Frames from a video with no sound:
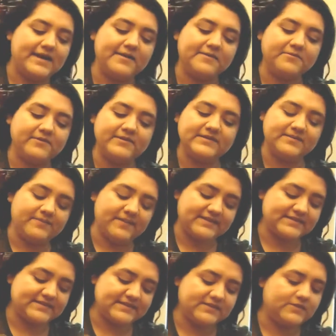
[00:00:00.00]
I am going to
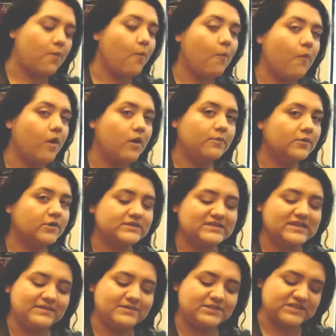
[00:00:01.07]
mix this one more
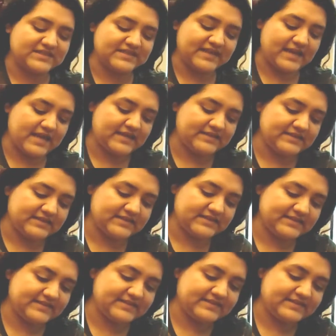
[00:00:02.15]
time just in case.